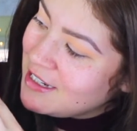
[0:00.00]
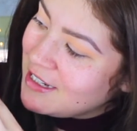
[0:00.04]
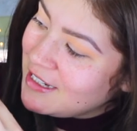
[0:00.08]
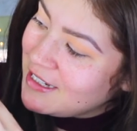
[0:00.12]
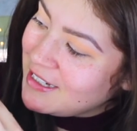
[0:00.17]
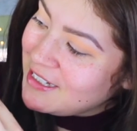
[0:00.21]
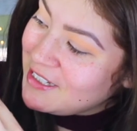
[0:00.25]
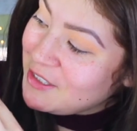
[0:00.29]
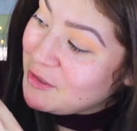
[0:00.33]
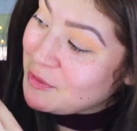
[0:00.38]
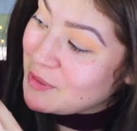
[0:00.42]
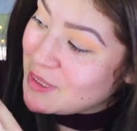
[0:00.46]

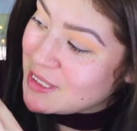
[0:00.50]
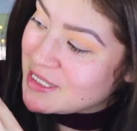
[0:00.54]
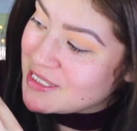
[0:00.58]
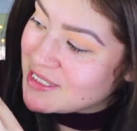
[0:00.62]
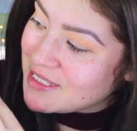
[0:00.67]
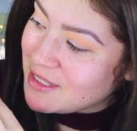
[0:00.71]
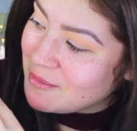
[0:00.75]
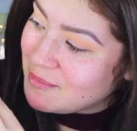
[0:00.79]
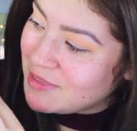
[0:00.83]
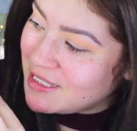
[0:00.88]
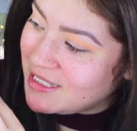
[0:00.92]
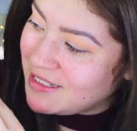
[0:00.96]
Anyways,
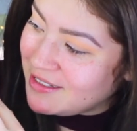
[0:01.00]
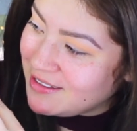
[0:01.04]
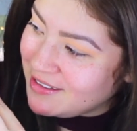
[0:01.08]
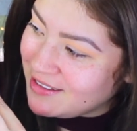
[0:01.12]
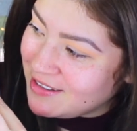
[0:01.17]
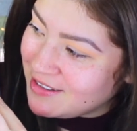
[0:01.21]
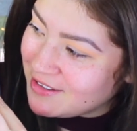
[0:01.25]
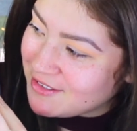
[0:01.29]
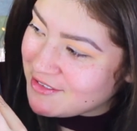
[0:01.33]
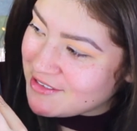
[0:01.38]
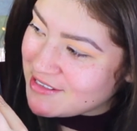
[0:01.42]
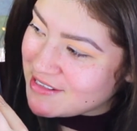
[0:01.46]
I'm going to
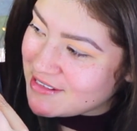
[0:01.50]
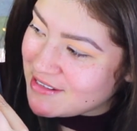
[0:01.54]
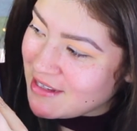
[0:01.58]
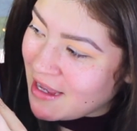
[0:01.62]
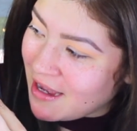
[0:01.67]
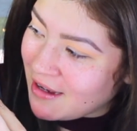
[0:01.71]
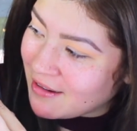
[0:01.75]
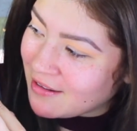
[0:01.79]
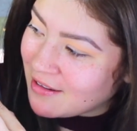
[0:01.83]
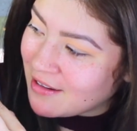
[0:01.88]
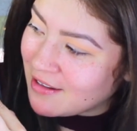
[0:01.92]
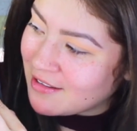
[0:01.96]
use
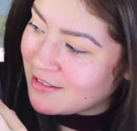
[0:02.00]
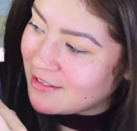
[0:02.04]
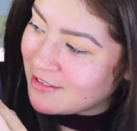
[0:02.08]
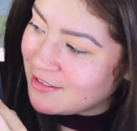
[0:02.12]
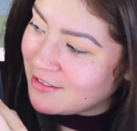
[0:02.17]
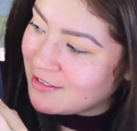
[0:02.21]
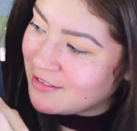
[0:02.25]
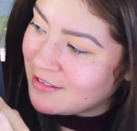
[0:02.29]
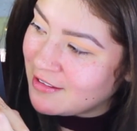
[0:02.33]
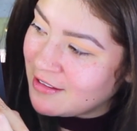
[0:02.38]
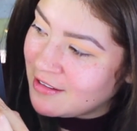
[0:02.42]
that color